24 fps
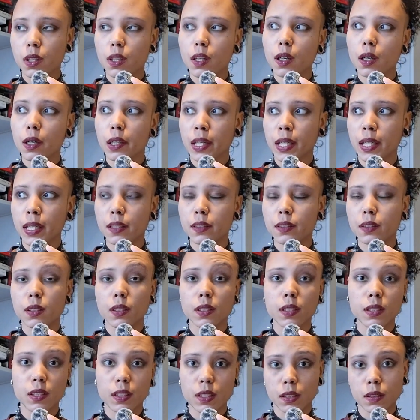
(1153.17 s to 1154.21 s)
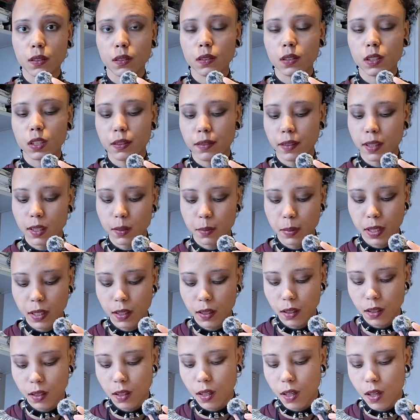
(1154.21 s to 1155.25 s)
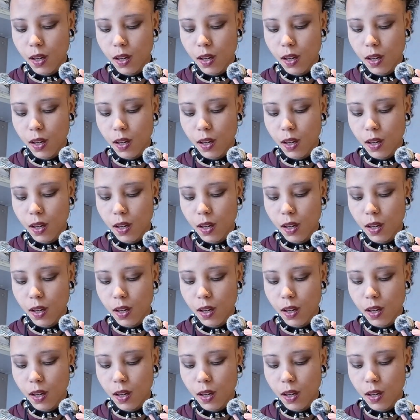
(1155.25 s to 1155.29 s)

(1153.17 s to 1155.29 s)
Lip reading: Her hands are still developing.